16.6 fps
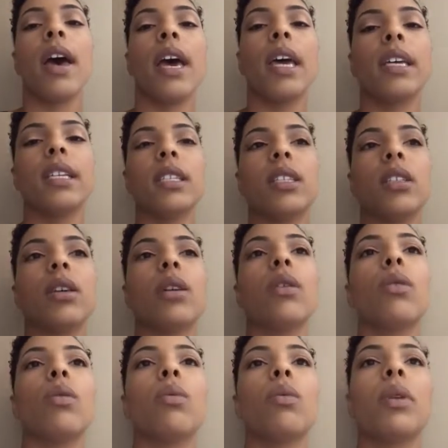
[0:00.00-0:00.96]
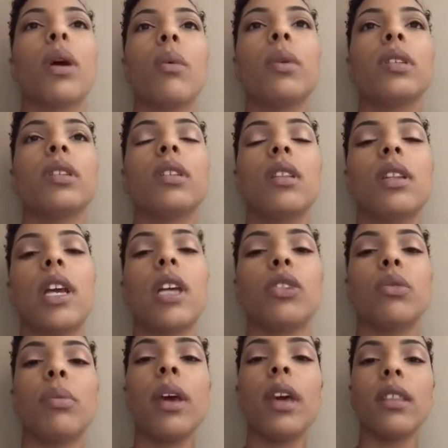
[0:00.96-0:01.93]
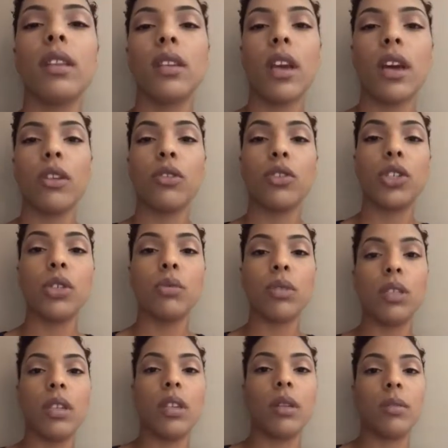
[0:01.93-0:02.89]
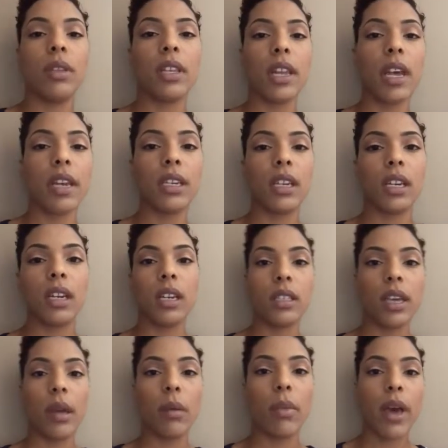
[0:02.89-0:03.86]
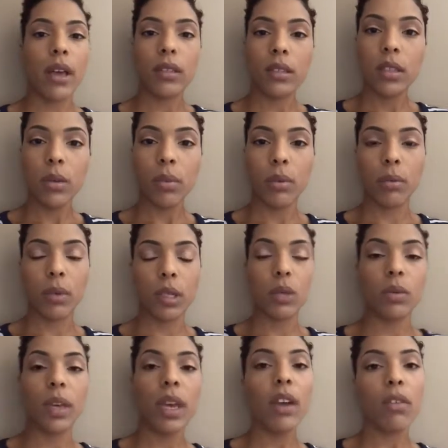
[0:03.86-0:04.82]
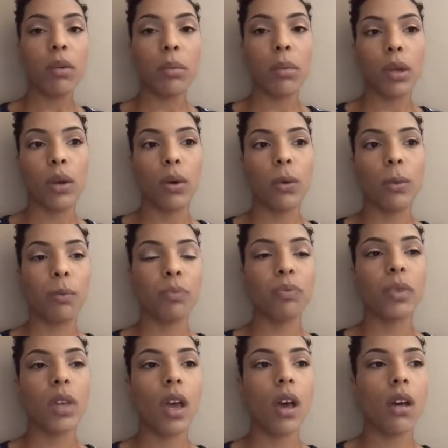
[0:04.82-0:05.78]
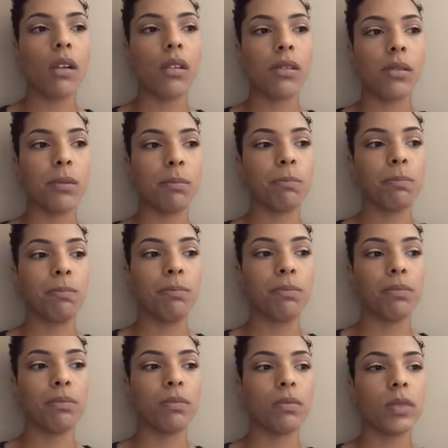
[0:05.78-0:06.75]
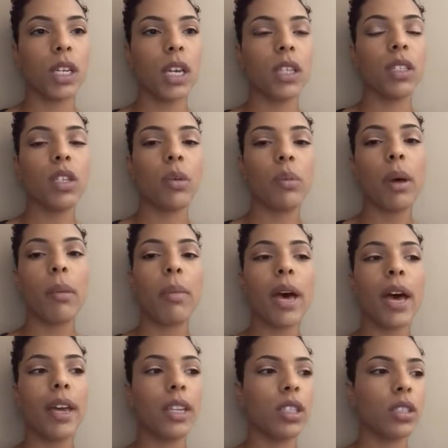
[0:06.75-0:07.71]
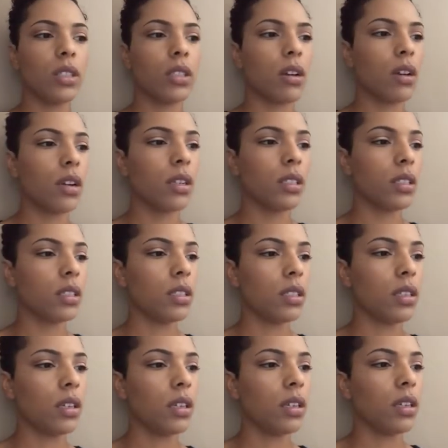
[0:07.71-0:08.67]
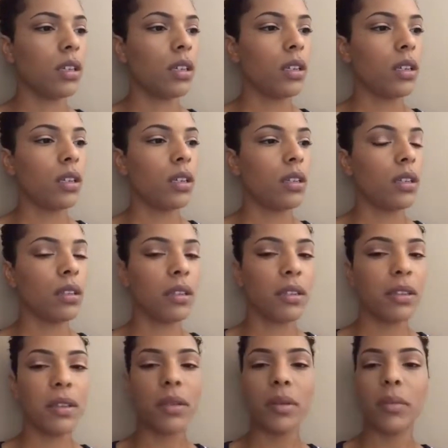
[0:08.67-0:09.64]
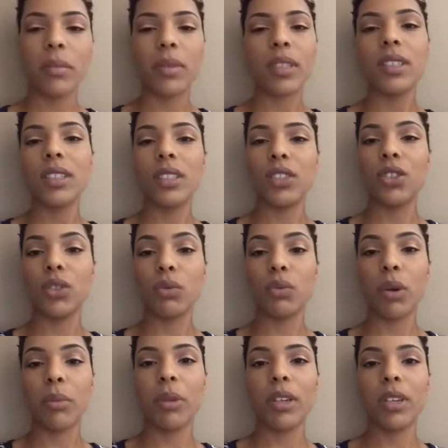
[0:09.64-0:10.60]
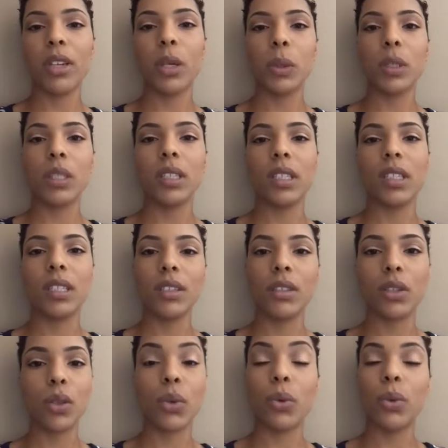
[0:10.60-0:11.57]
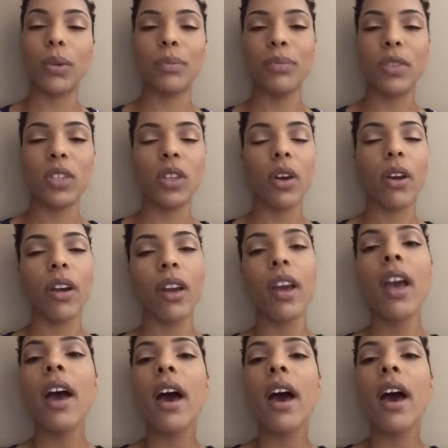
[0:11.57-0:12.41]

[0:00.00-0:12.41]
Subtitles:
And so when I went to the naturopathic doctor, she was telling me that I needed to take bowel supplements with every meal until my body starts. My son just wrote me a note and slid under the door. Sorry.